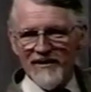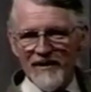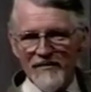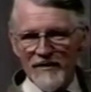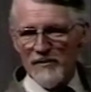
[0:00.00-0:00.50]

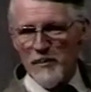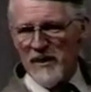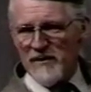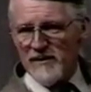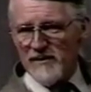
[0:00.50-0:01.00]
giving
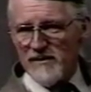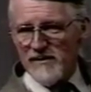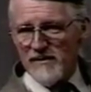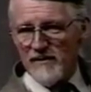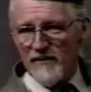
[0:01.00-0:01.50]

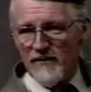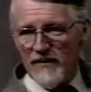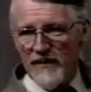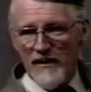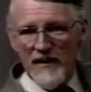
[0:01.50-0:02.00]
repentance.
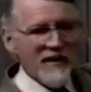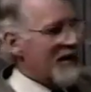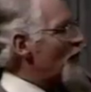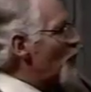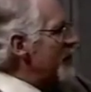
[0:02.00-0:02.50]

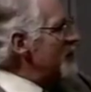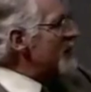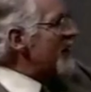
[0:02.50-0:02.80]
When you